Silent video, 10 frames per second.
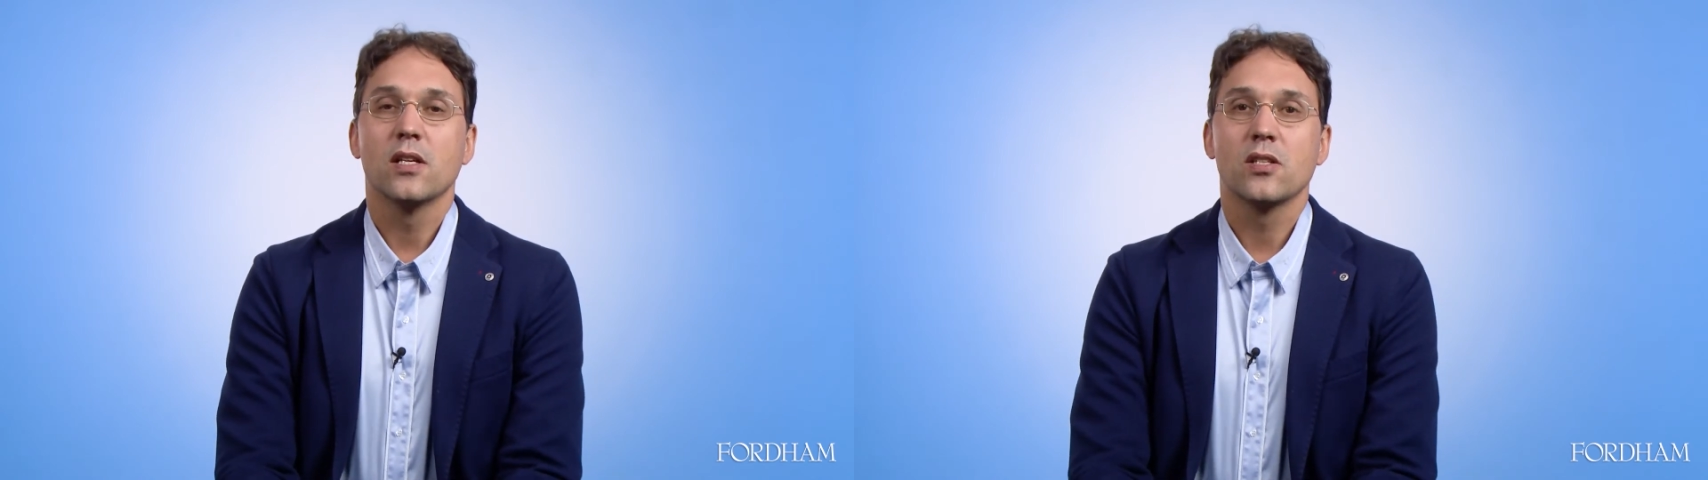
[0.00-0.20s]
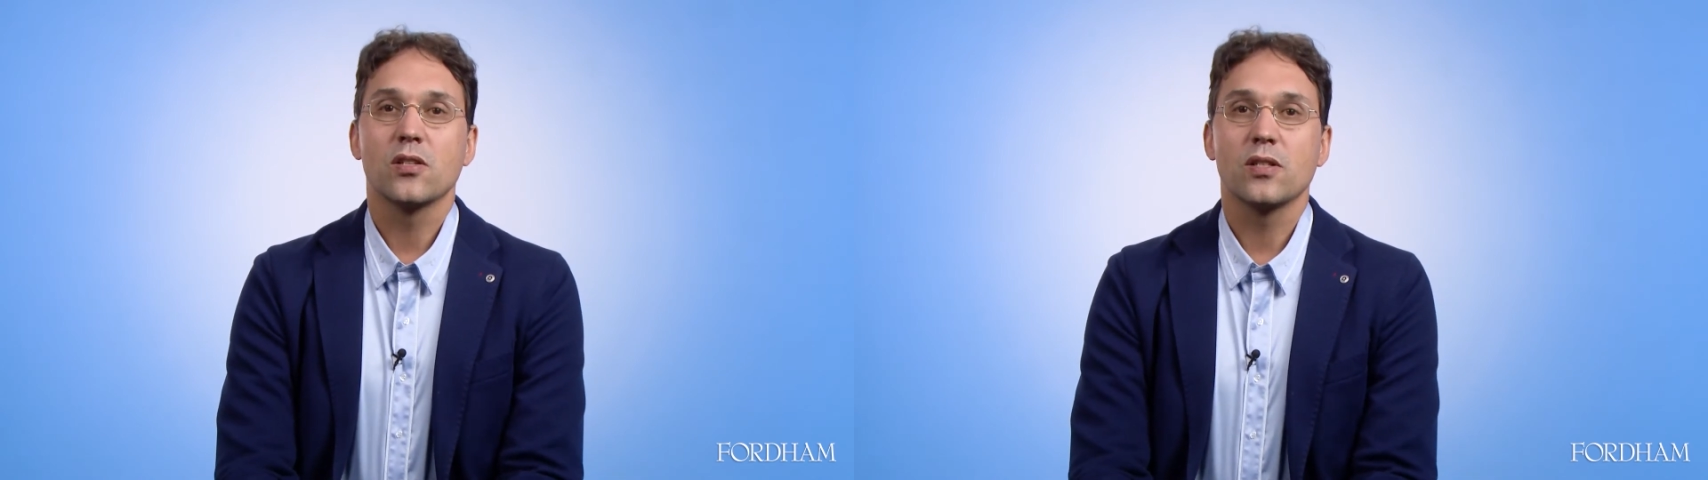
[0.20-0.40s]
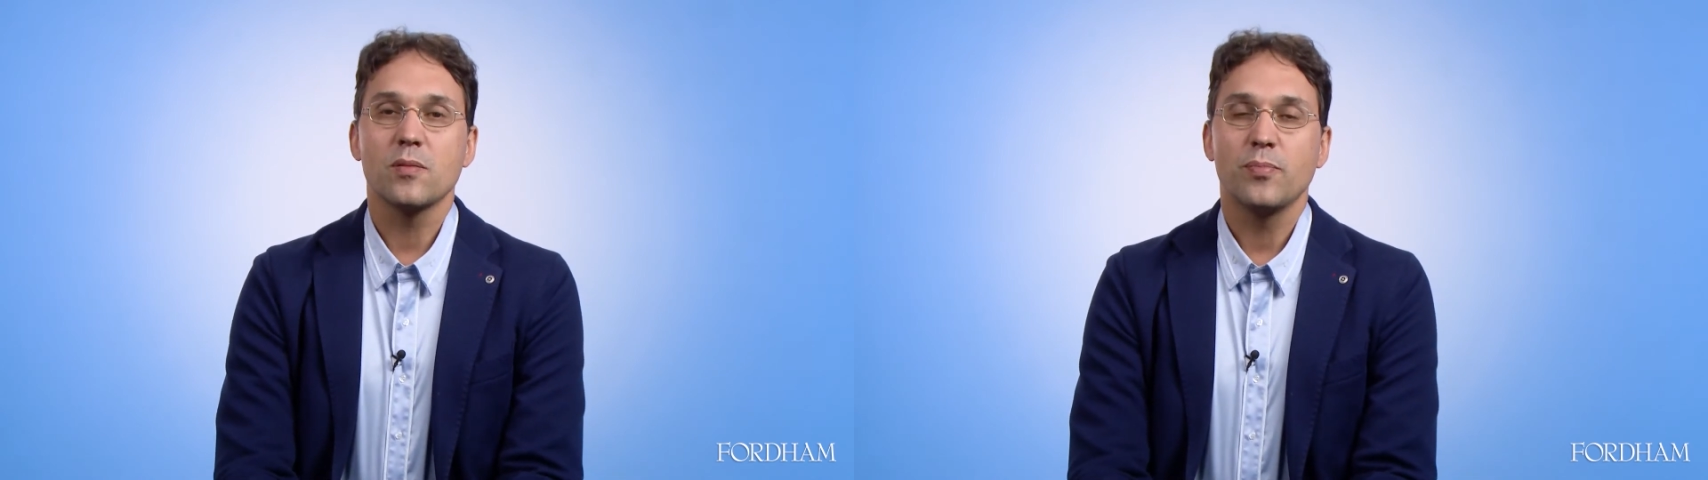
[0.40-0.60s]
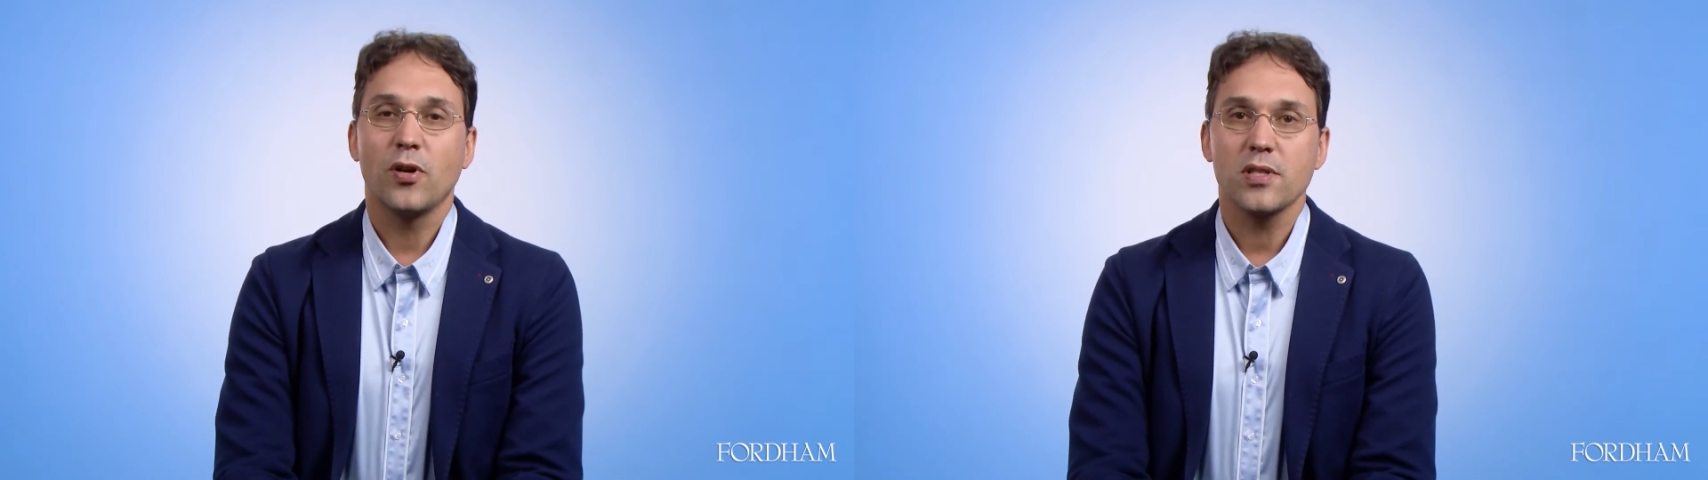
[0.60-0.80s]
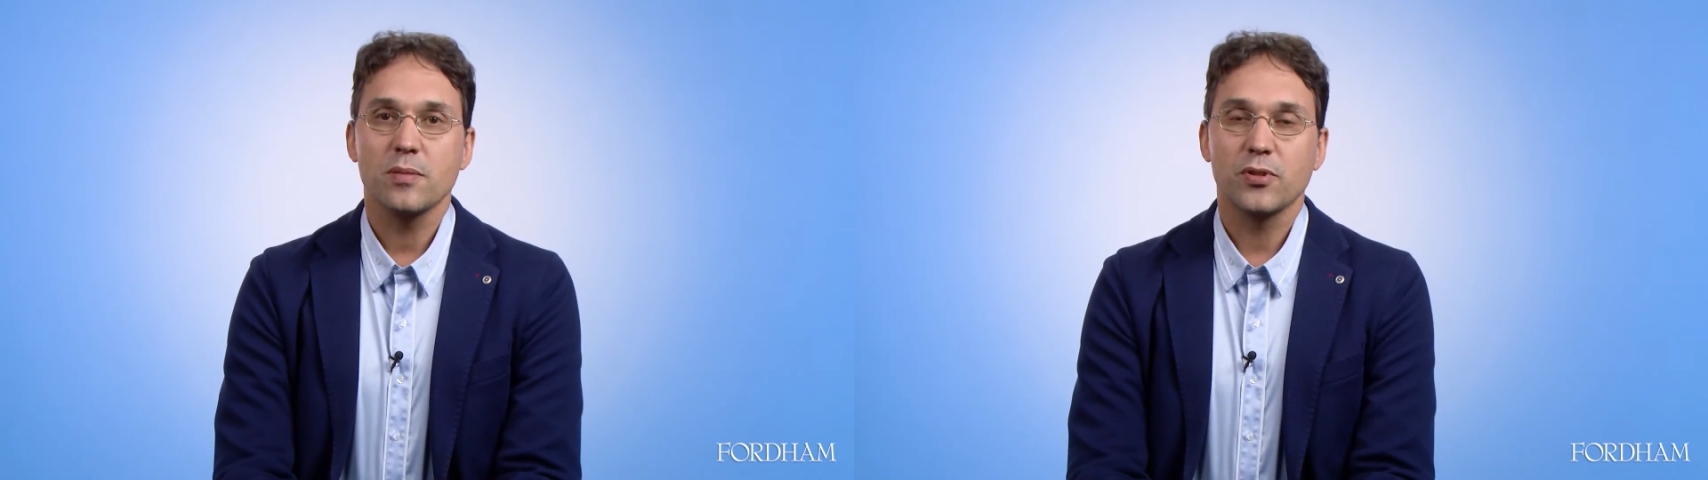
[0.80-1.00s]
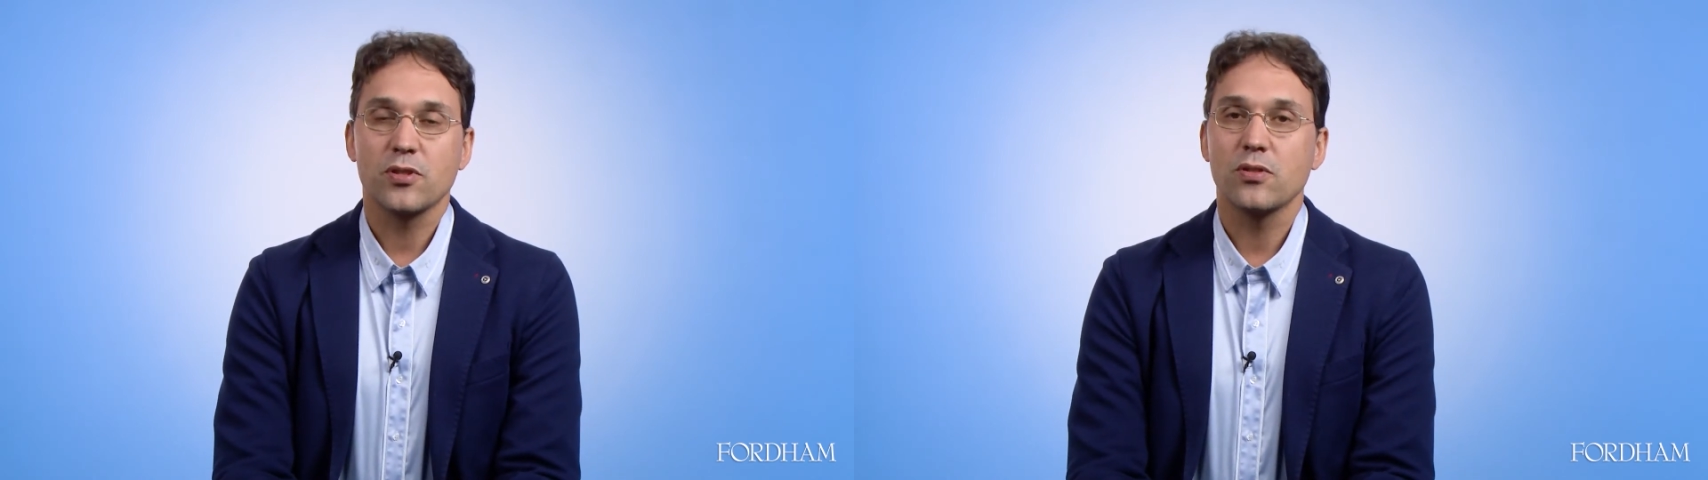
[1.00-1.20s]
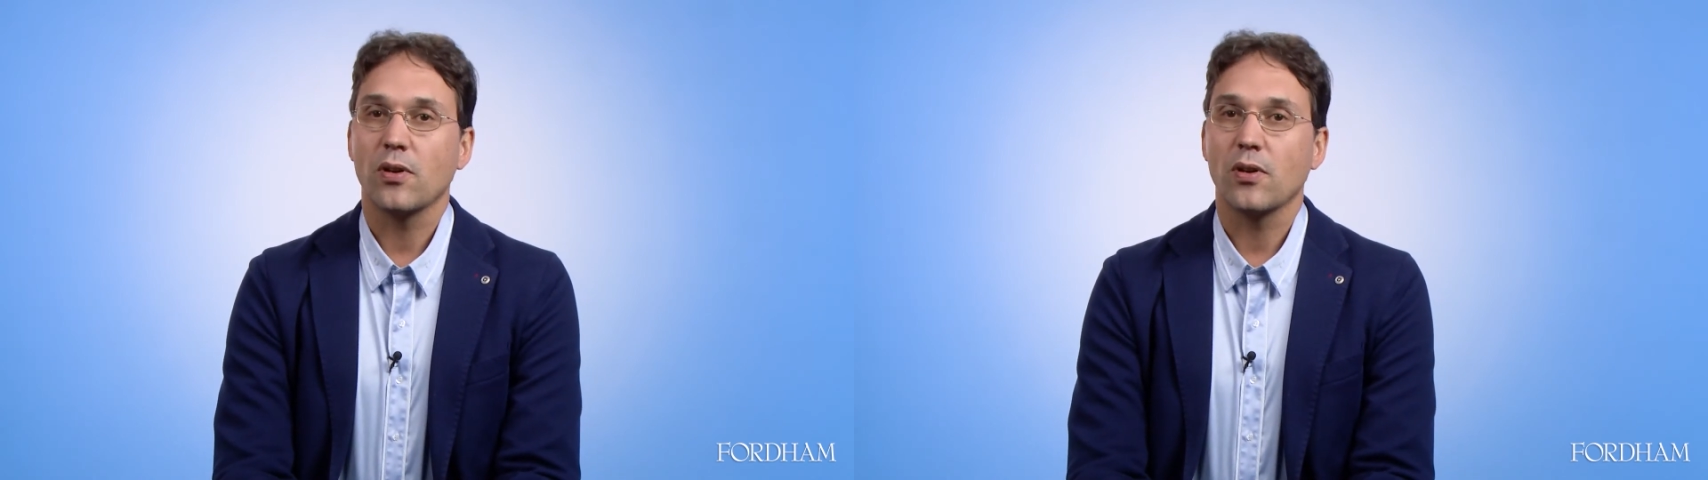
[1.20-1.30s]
So it's impossible to